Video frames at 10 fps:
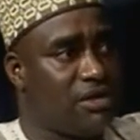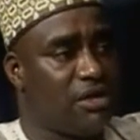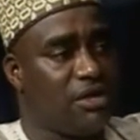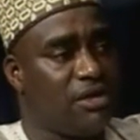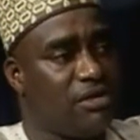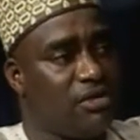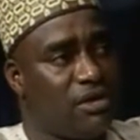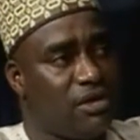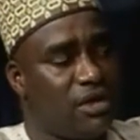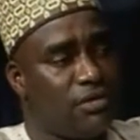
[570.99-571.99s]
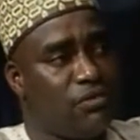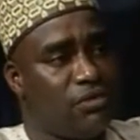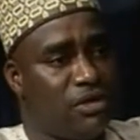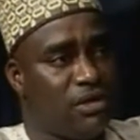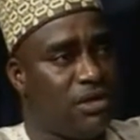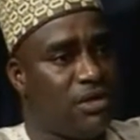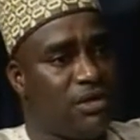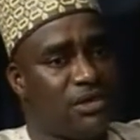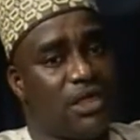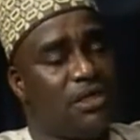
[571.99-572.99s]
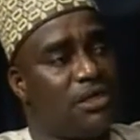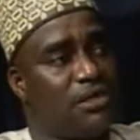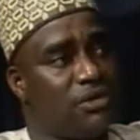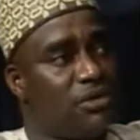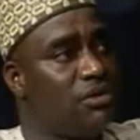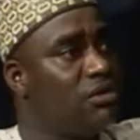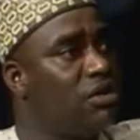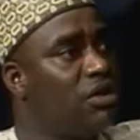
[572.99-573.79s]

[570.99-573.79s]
The contract for the central zone